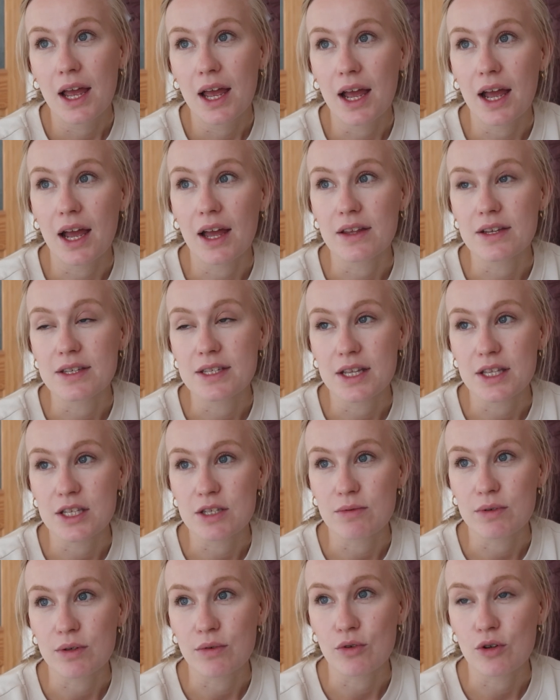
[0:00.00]
at the
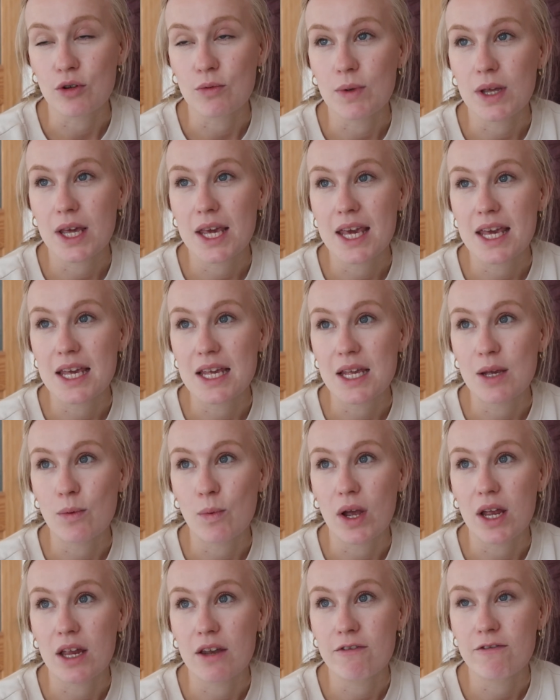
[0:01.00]
sensory group, he
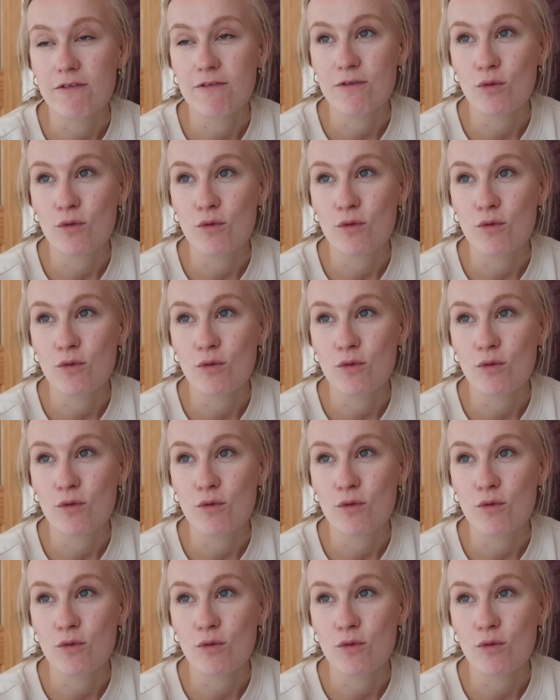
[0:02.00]
weighed